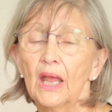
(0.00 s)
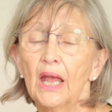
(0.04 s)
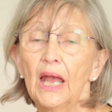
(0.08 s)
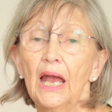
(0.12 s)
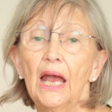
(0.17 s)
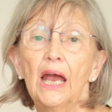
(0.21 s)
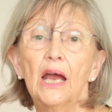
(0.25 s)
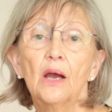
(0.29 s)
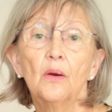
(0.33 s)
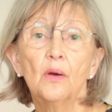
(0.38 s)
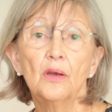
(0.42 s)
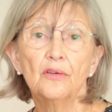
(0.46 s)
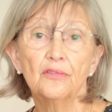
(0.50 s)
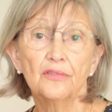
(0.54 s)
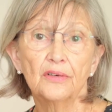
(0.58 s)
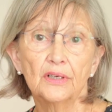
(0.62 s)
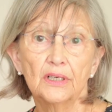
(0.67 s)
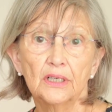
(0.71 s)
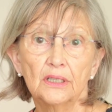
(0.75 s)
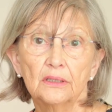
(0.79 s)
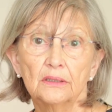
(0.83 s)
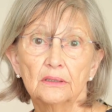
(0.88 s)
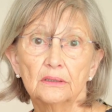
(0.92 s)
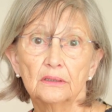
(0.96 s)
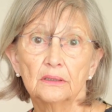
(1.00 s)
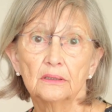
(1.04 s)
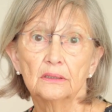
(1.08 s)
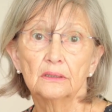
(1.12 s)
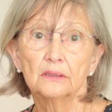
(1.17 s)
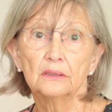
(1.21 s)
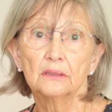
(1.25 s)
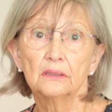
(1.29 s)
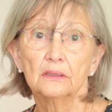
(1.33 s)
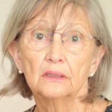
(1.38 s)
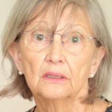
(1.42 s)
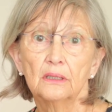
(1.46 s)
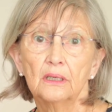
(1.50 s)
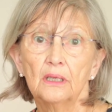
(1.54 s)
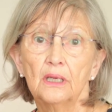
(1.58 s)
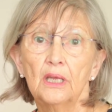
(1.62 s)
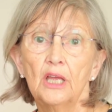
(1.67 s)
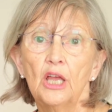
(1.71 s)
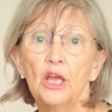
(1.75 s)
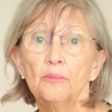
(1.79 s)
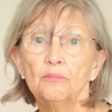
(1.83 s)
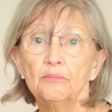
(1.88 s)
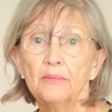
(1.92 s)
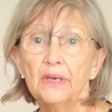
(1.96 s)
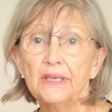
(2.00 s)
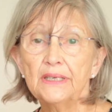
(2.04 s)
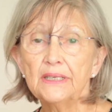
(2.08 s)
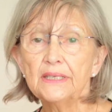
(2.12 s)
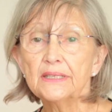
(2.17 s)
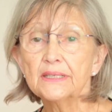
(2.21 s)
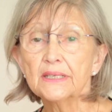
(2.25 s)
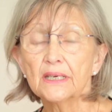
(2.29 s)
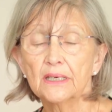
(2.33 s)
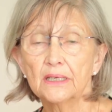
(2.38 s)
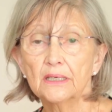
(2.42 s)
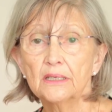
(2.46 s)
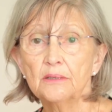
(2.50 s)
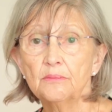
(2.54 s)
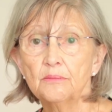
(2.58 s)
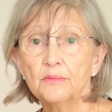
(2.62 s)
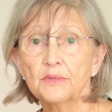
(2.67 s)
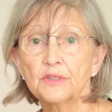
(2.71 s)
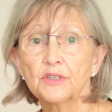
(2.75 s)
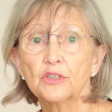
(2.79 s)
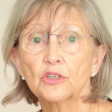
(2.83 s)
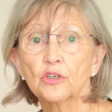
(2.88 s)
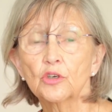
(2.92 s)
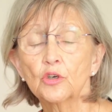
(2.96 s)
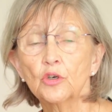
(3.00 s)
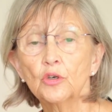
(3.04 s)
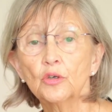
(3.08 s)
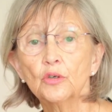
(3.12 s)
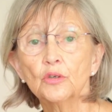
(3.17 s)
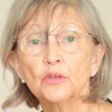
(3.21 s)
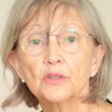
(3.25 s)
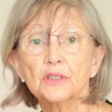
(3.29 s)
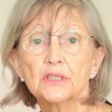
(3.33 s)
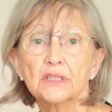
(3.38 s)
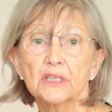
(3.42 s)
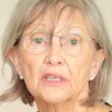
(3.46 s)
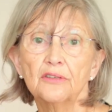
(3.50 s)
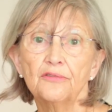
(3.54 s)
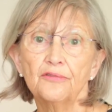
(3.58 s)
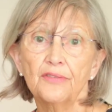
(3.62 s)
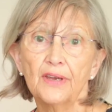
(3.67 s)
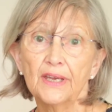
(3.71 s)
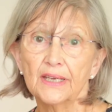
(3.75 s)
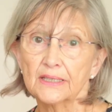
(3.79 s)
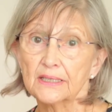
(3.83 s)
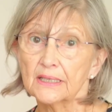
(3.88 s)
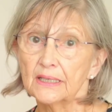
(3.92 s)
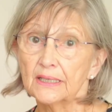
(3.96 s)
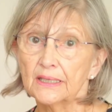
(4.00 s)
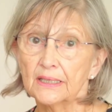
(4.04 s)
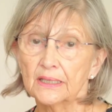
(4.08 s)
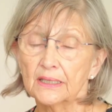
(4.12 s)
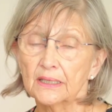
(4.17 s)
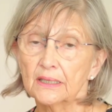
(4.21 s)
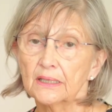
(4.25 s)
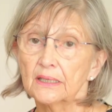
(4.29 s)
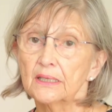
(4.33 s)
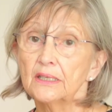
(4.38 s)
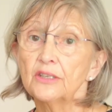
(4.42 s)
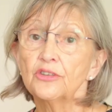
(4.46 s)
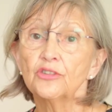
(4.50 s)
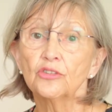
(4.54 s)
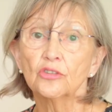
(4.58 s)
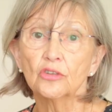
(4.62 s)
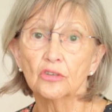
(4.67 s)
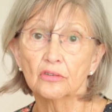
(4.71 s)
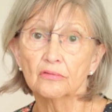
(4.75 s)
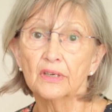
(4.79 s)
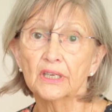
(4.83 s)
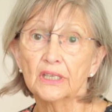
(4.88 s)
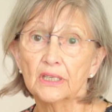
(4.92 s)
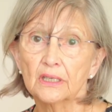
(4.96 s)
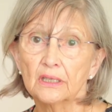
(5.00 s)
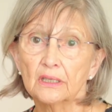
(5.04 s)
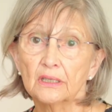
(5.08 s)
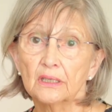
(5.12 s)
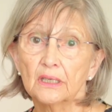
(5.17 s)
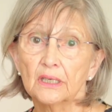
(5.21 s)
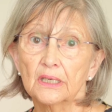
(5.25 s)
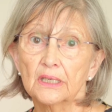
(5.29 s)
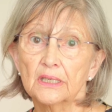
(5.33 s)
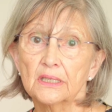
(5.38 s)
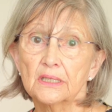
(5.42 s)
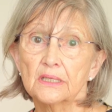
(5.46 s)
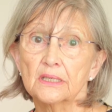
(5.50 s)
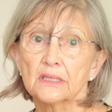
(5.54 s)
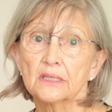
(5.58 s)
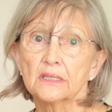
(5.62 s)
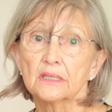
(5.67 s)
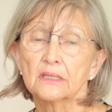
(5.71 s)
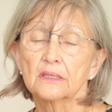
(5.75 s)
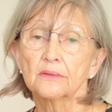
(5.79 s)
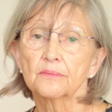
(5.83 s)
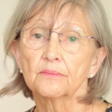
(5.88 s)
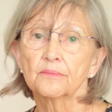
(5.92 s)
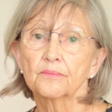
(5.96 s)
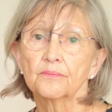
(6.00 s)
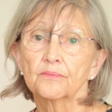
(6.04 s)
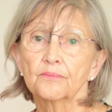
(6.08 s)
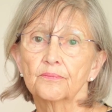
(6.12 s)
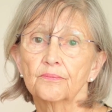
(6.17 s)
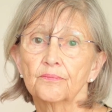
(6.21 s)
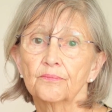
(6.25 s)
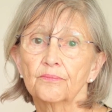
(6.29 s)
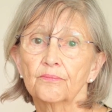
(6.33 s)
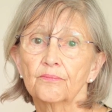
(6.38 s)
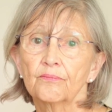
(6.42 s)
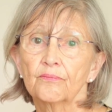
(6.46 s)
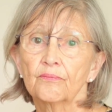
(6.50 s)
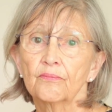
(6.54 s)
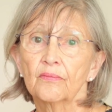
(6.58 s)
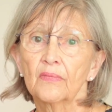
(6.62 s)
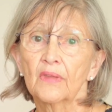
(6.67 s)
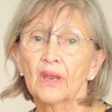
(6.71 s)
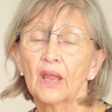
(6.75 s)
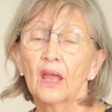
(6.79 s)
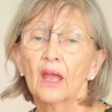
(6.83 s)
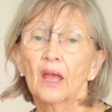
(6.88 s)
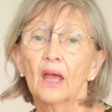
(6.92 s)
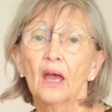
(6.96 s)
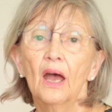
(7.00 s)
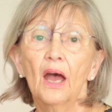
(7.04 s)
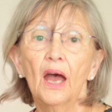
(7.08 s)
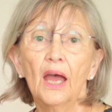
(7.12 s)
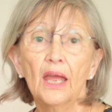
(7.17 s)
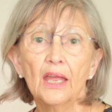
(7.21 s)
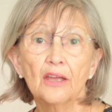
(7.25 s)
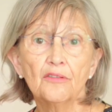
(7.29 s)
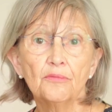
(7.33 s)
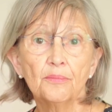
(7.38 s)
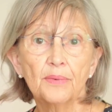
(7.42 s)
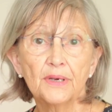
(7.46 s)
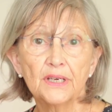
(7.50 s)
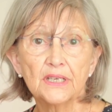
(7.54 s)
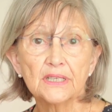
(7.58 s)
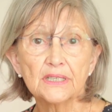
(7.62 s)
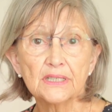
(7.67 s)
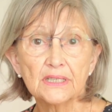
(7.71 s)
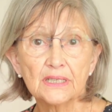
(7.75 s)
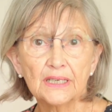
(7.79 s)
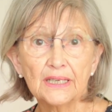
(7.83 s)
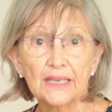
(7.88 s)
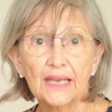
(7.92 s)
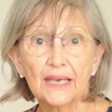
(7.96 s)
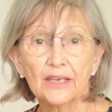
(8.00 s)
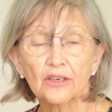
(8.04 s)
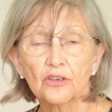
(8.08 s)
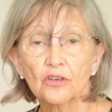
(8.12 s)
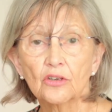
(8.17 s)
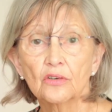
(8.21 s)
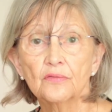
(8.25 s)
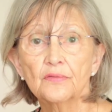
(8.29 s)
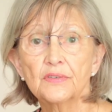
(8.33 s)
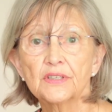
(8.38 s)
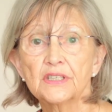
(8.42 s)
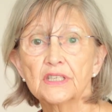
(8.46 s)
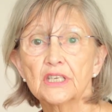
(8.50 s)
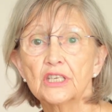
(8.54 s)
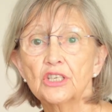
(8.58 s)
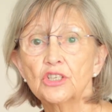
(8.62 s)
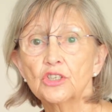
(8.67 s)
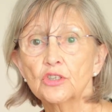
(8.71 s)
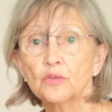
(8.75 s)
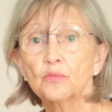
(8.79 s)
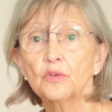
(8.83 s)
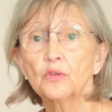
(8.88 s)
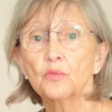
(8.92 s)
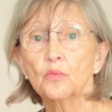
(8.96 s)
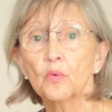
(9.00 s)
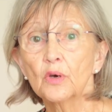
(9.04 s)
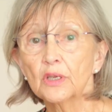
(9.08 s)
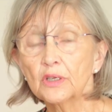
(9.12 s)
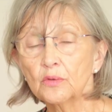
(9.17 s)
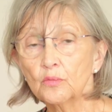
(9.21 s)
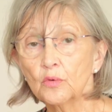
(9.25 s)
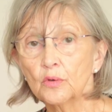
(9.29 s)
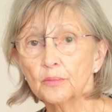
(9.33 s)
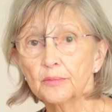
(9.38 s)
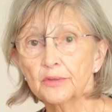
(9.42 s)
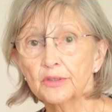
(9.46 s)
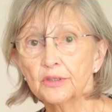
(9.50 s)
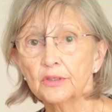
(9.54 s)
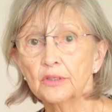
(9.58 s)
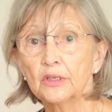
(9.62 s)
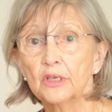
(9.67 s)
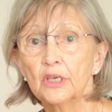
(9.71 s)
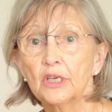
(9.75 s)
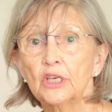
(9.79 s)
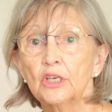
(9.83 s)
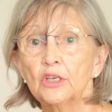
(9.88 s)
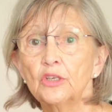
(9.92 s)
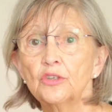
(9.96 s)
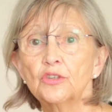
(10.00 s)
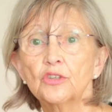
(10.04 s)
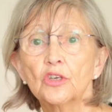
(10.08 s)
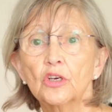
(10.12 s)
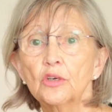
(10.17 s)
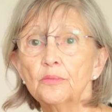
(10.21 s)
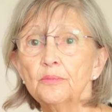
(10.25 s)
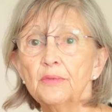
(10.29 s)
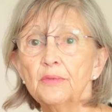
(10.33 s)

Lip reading: However, many times the cause-effect link is not recognised. I have personally had a conversation with one woman who told